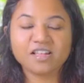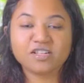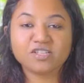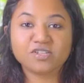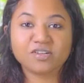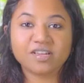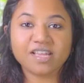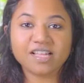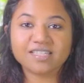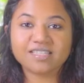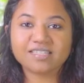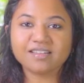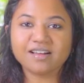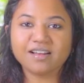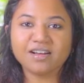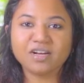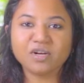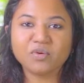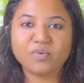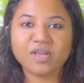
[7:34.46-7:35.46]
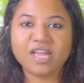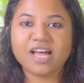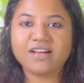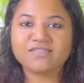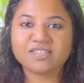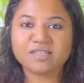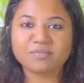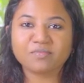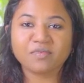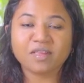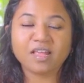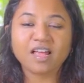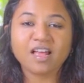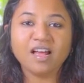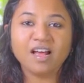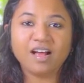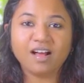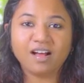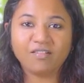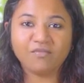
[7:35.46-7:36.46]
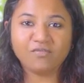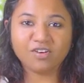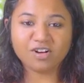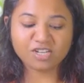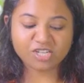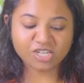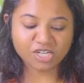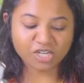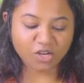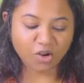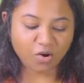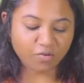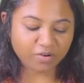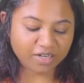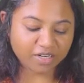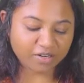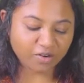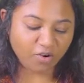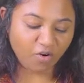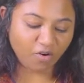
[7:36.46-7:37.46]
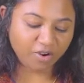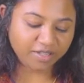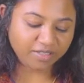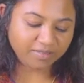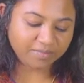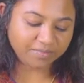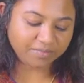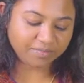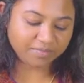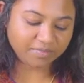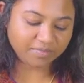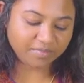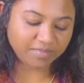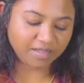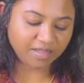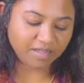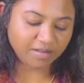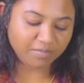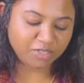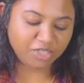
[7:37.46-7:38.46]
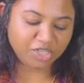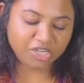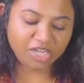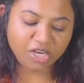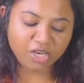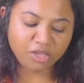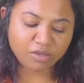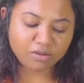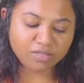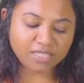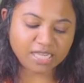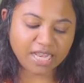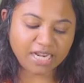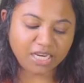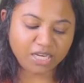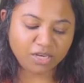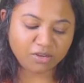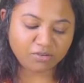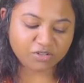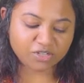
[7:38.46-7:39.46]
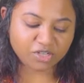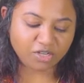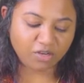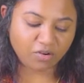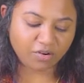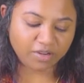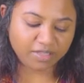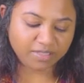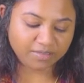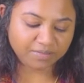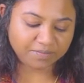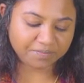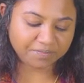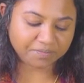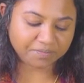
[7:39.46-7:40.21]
To get started, we have some virgin coconut oil, but you can use any neutral oil.